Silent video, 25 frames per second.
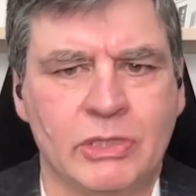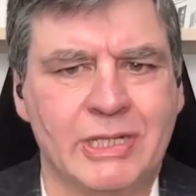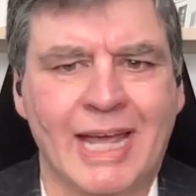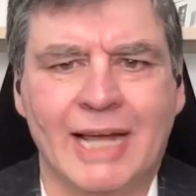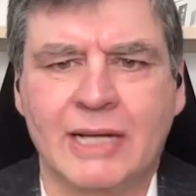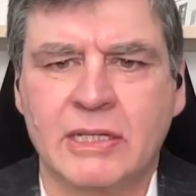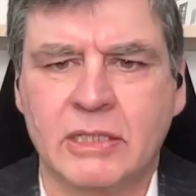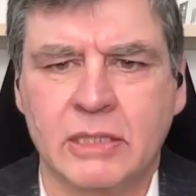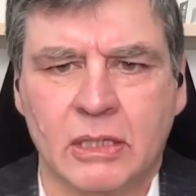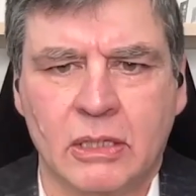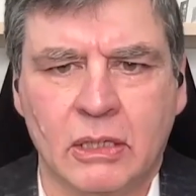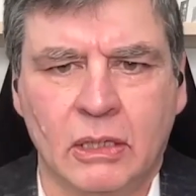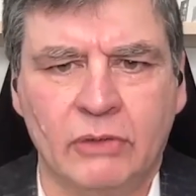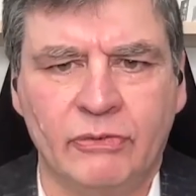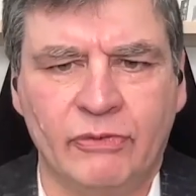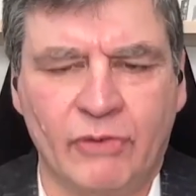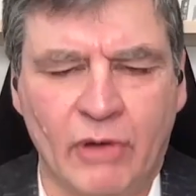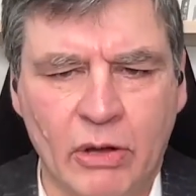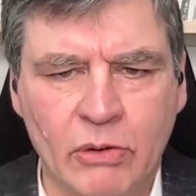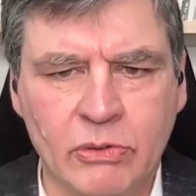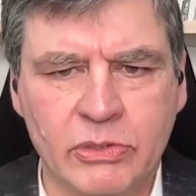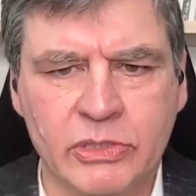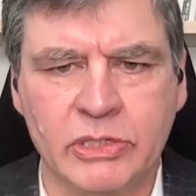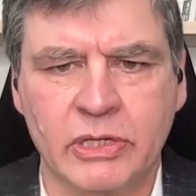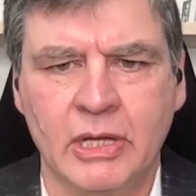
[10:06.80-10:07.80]
technical
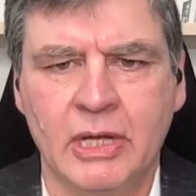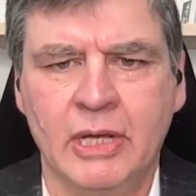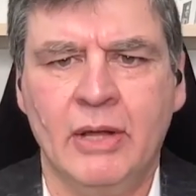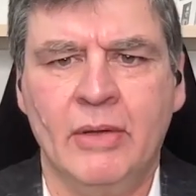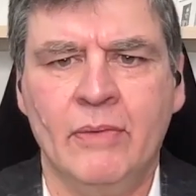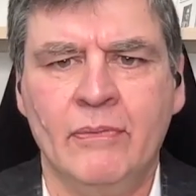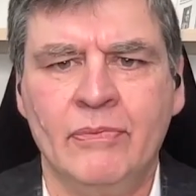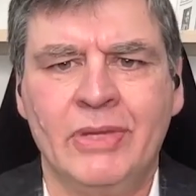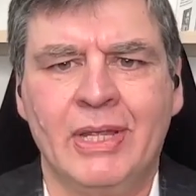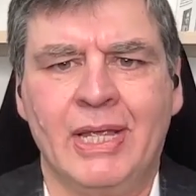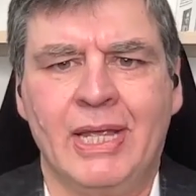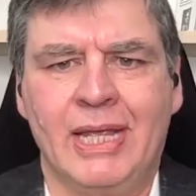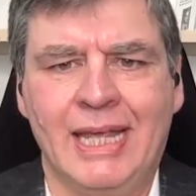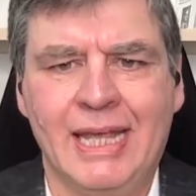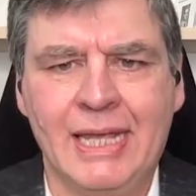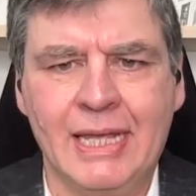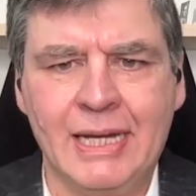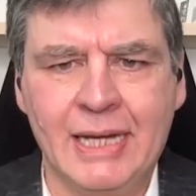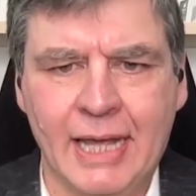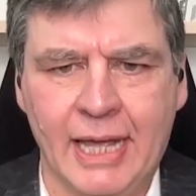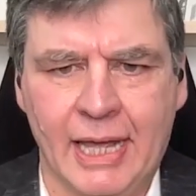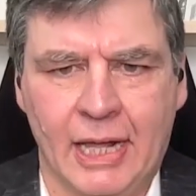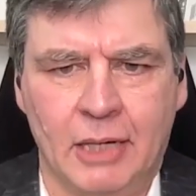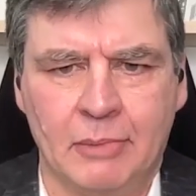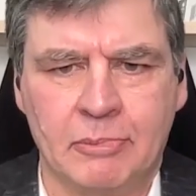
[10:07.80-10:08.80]
folks
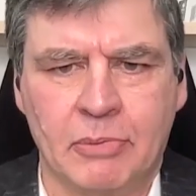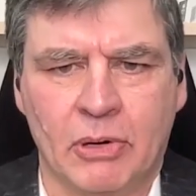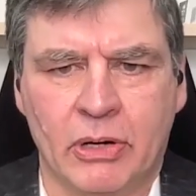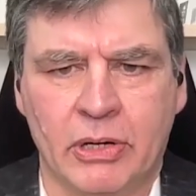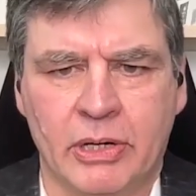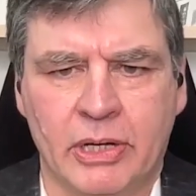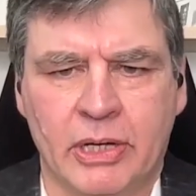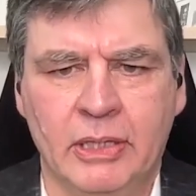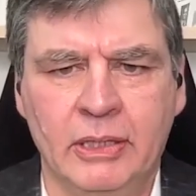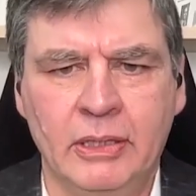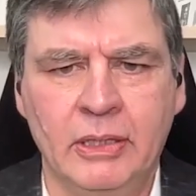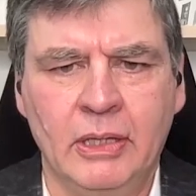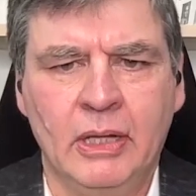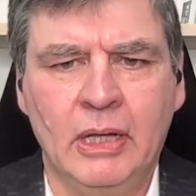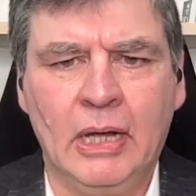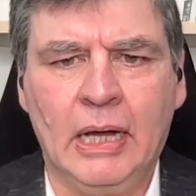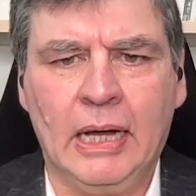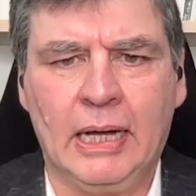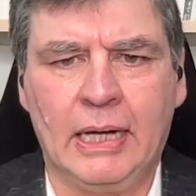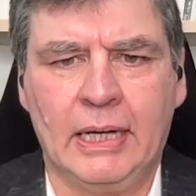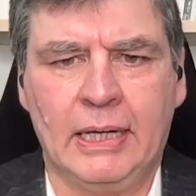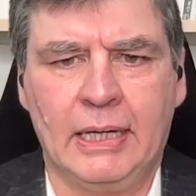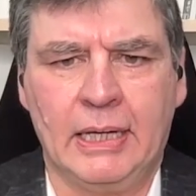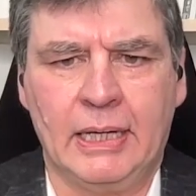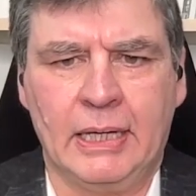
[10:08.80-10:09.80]
in Alberta
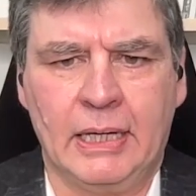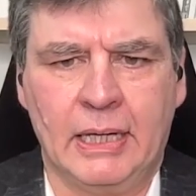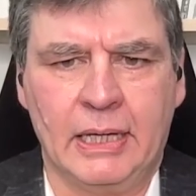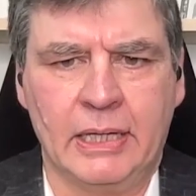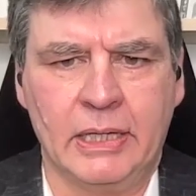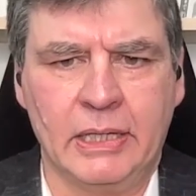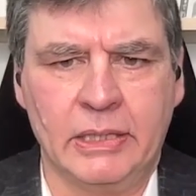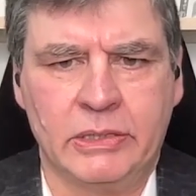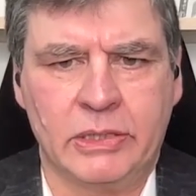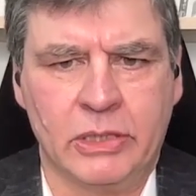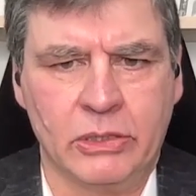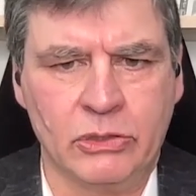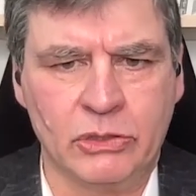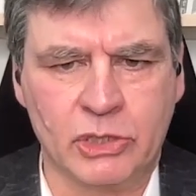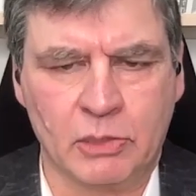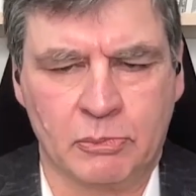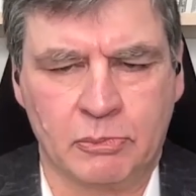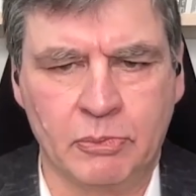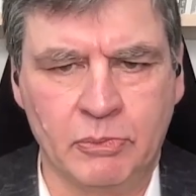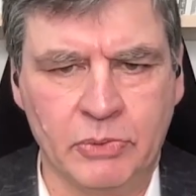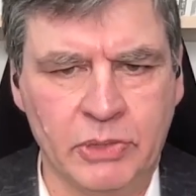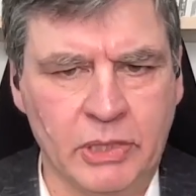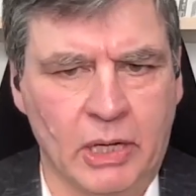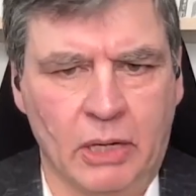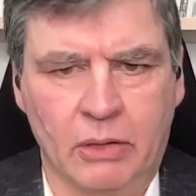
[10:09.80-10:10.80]

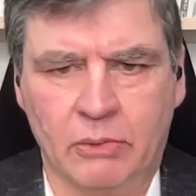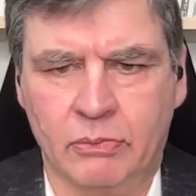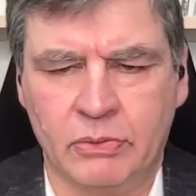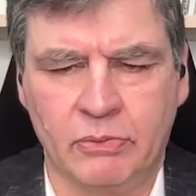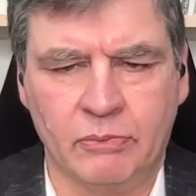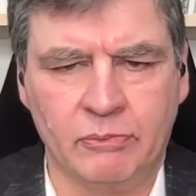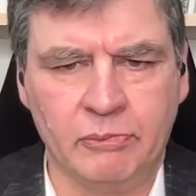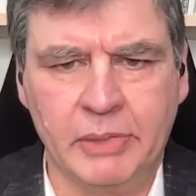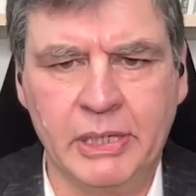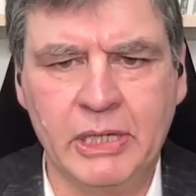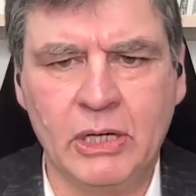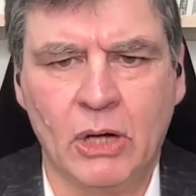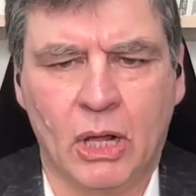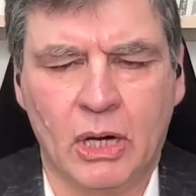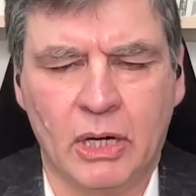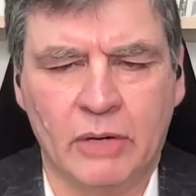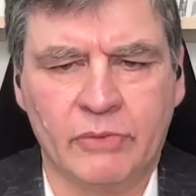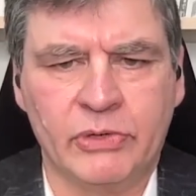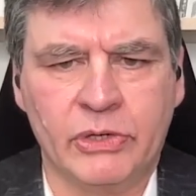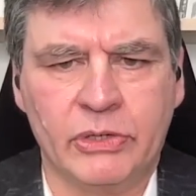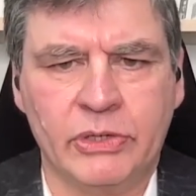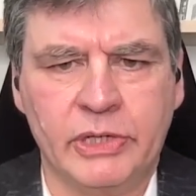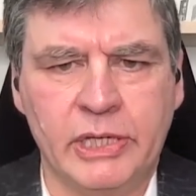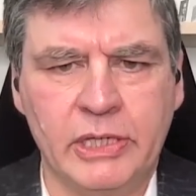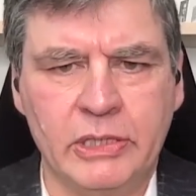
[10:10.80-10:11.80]
to meet all
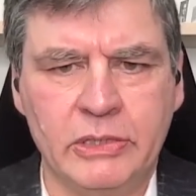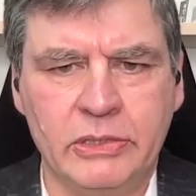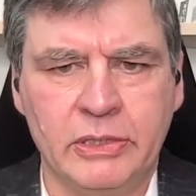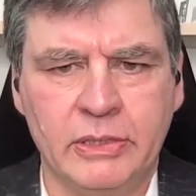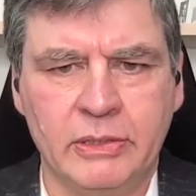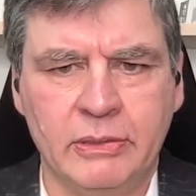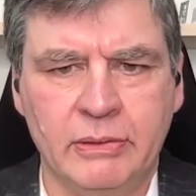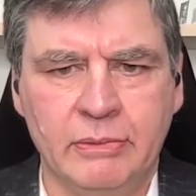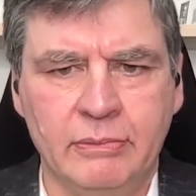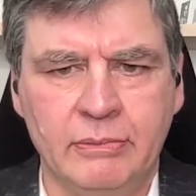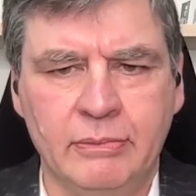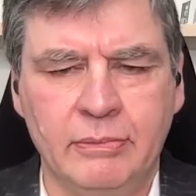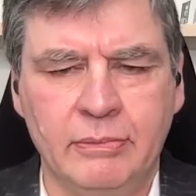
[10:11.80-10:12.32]
of your needs?